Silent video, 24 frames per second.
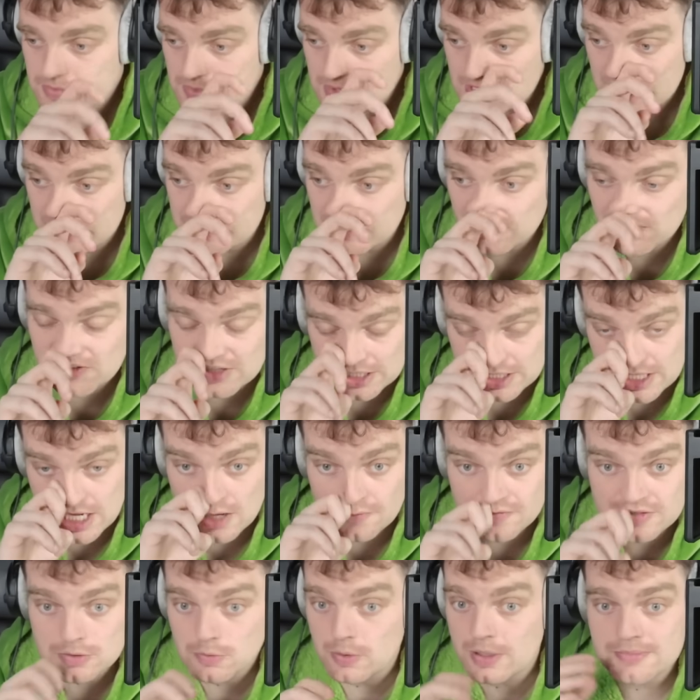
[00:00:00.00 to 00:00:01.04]
if the
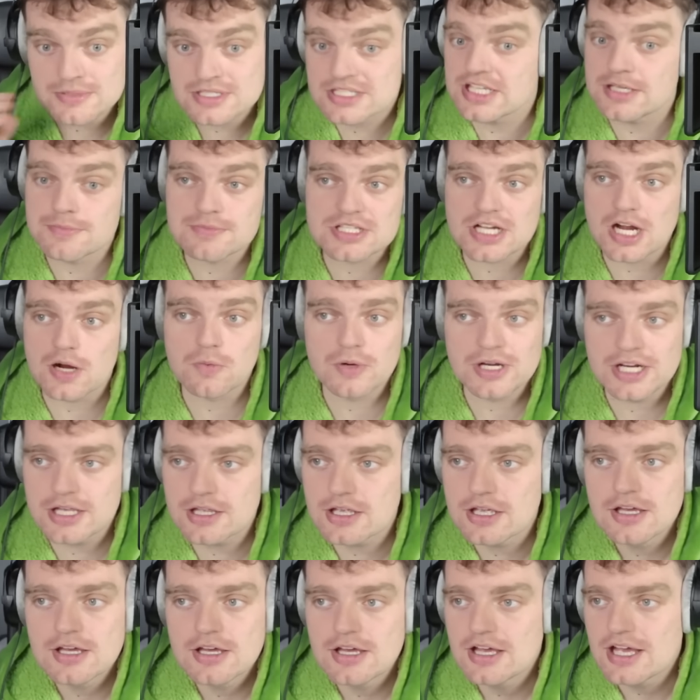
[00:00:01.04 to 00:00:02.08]
Philadelphia women's team start winning
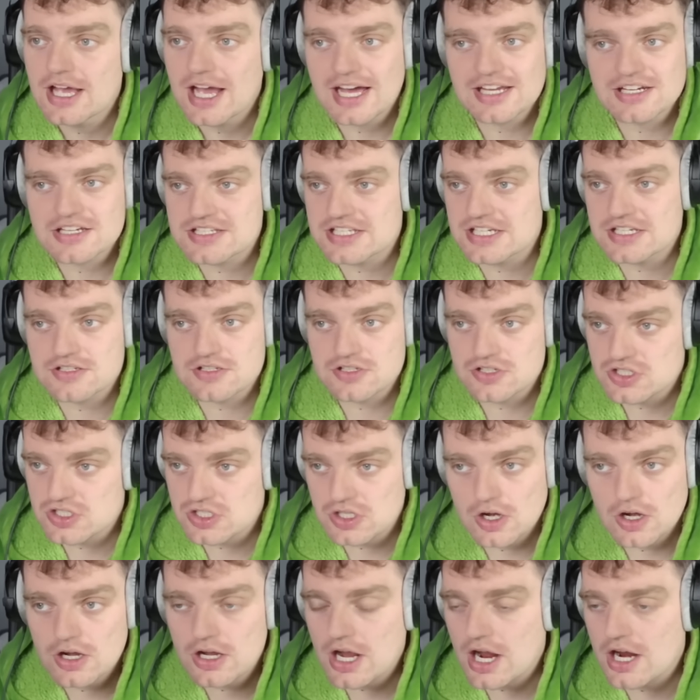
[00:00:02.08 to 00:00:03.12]
and the Sixers
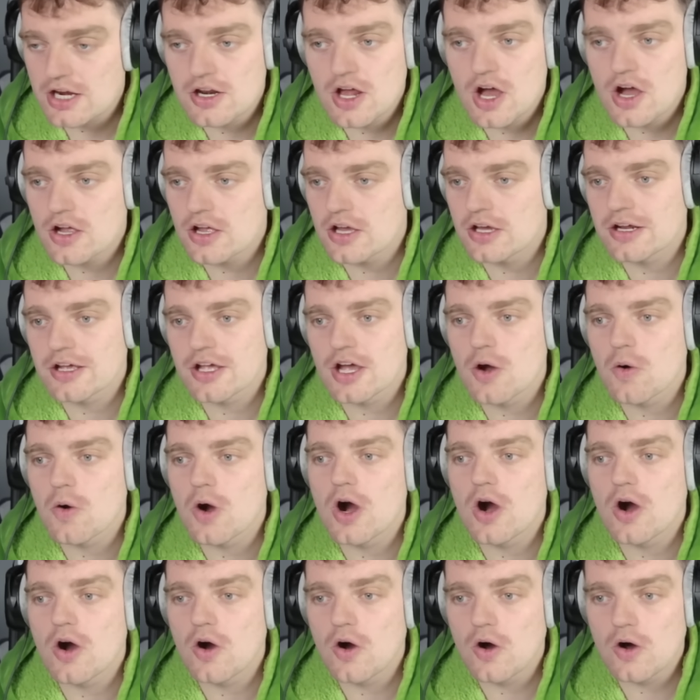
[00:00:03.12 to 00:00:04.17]
suck, are not going to go
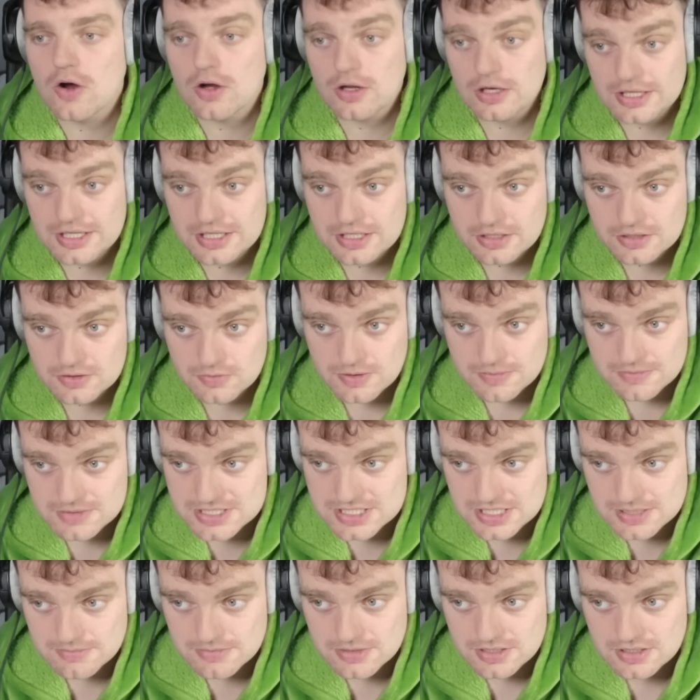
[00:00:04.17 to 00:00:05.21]
all in on the women's
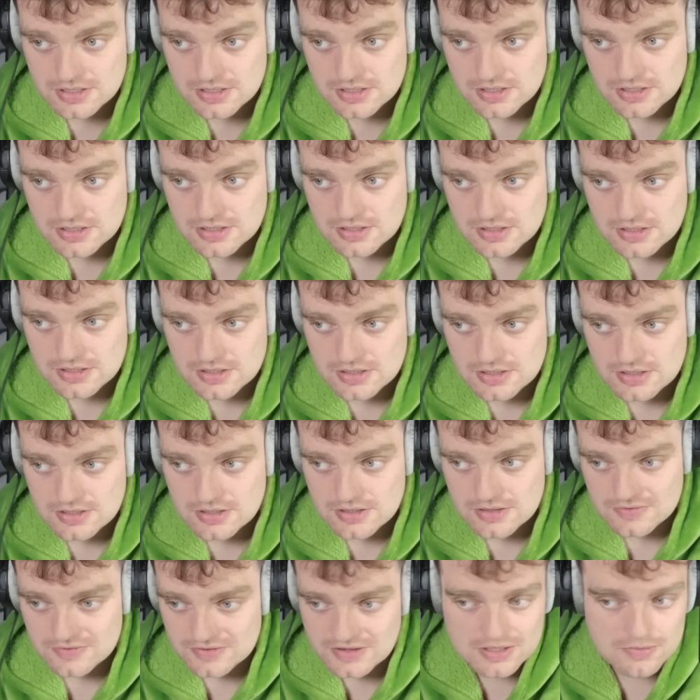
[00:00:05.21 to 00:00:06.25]
team?
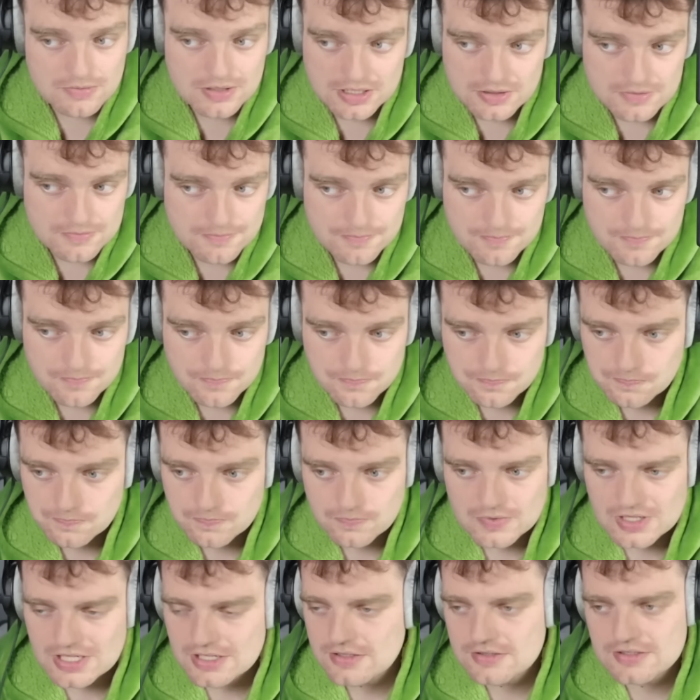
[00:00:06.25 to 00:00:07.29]
They will.
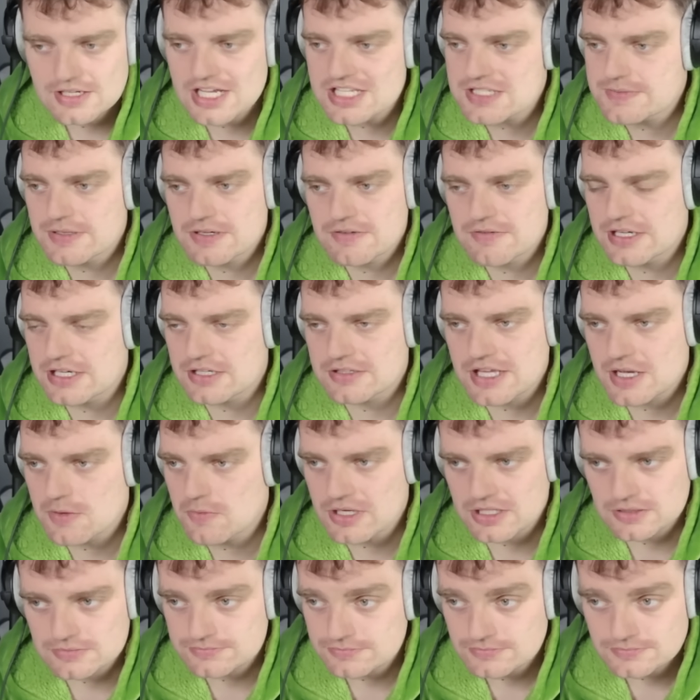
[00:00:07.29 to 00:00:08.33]
Let's be real, they
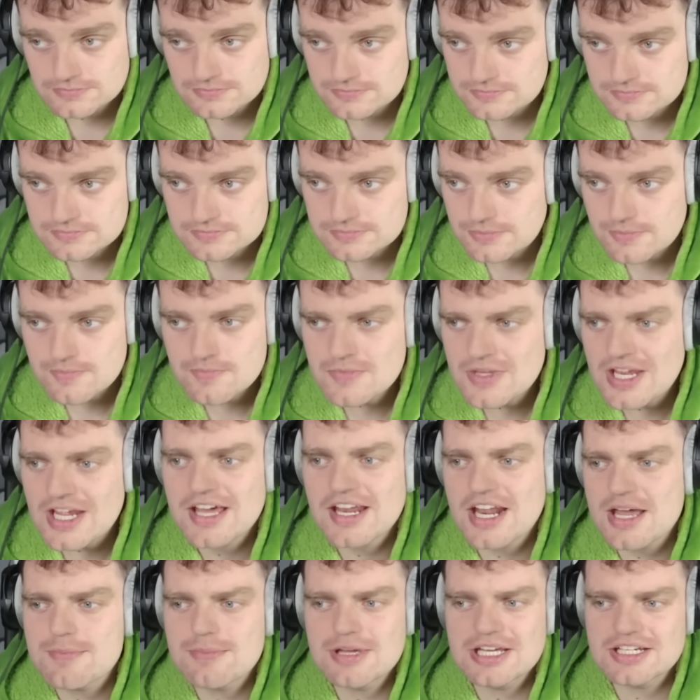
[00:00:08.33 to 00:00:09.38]
will. And
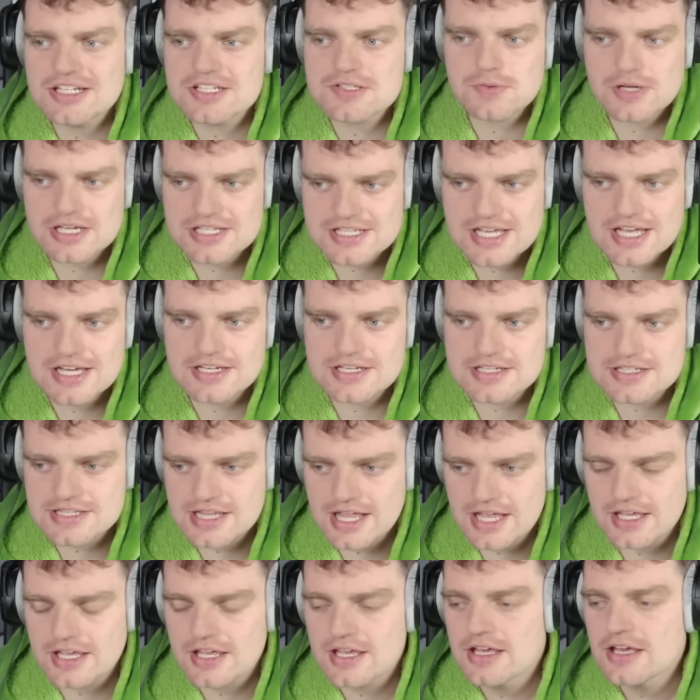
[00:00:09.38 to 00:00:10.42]
I mean this when I say this,
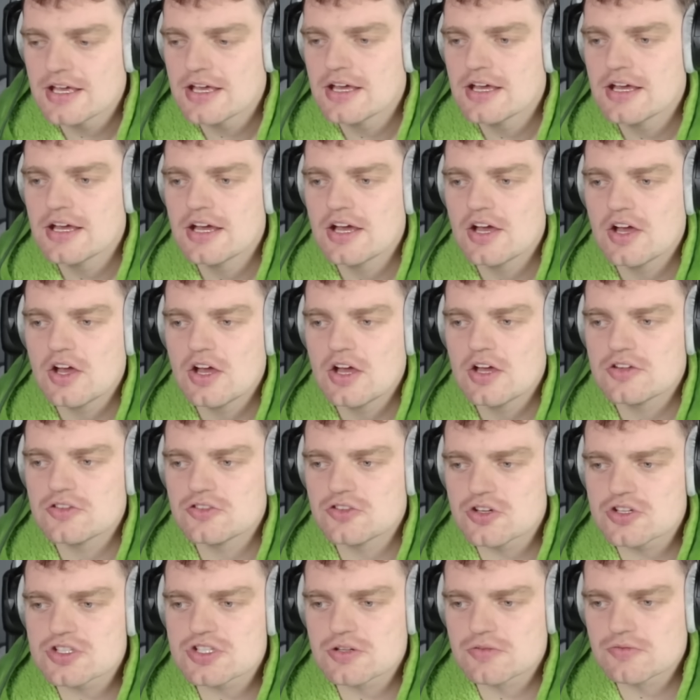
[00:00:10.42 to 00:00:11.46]
like,
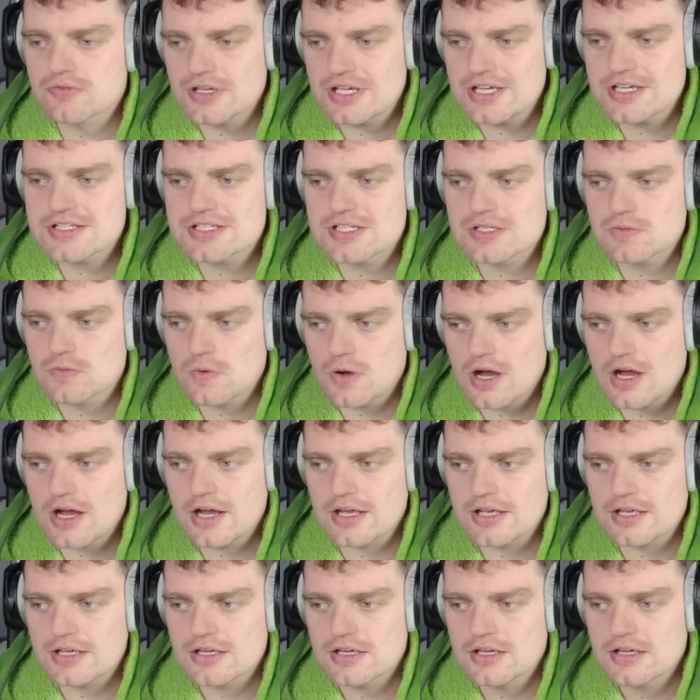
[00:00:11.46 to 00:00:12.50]
there's a reason
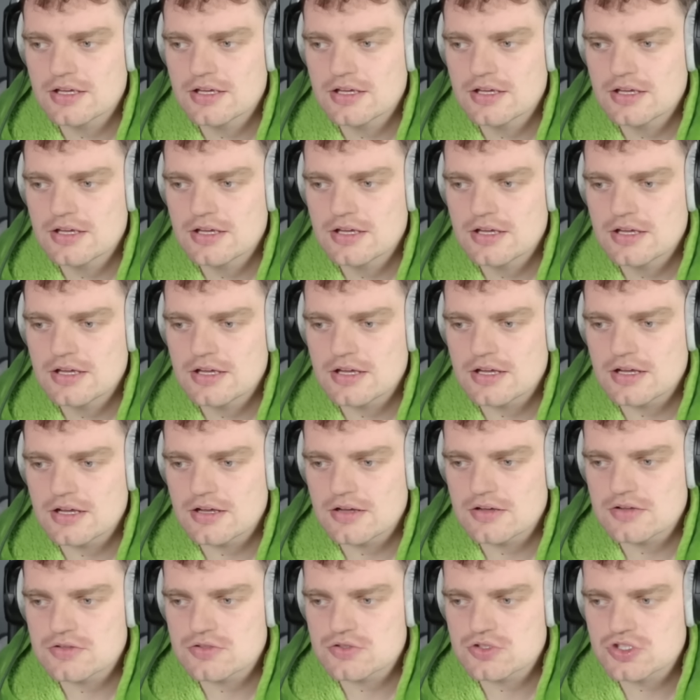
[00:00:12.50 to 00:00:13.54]
why
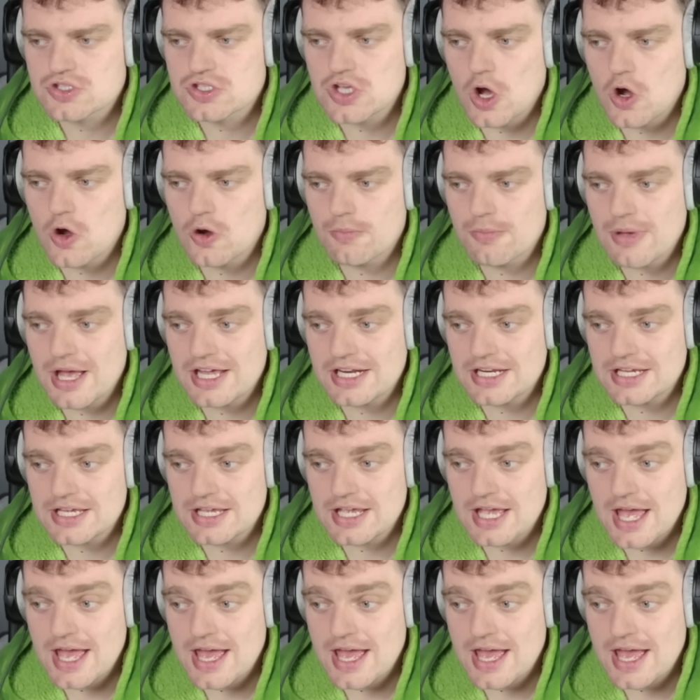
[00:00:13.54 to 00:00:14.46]
so many,